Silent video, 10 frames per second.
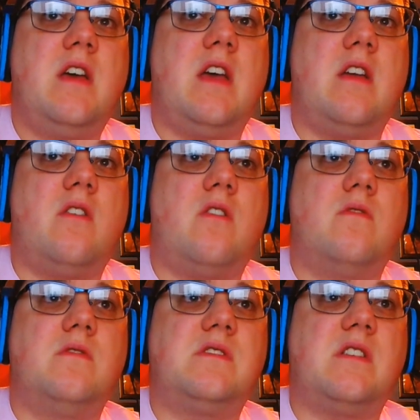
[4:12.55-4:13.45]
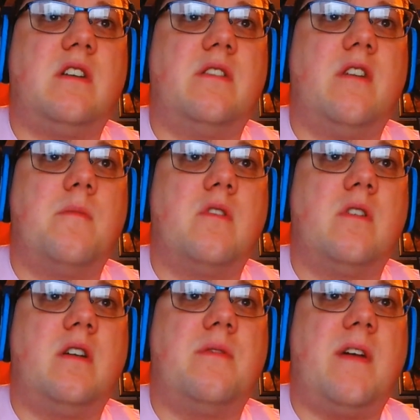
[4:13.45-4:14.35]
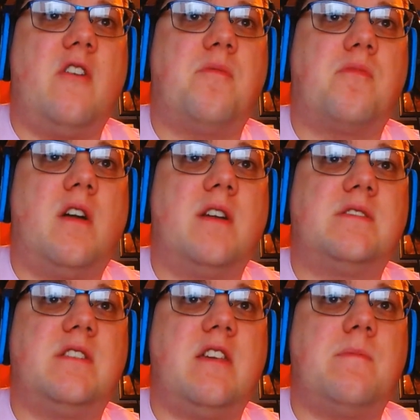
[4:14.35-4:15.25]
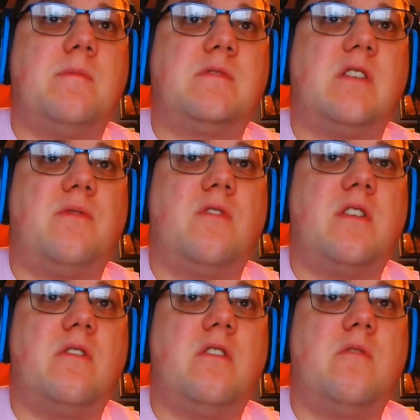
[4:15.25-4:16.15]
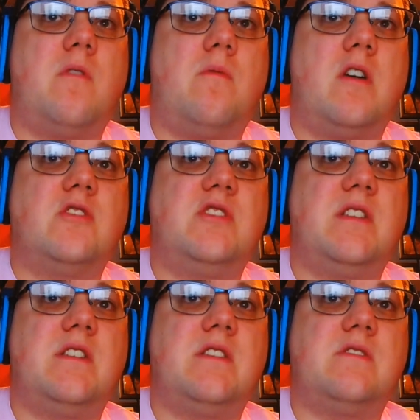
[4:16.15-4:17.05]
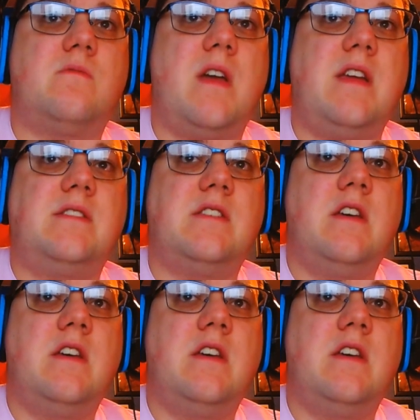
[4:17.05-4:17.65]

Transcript: and owns a number of health products to keep himself looking good while watching his weight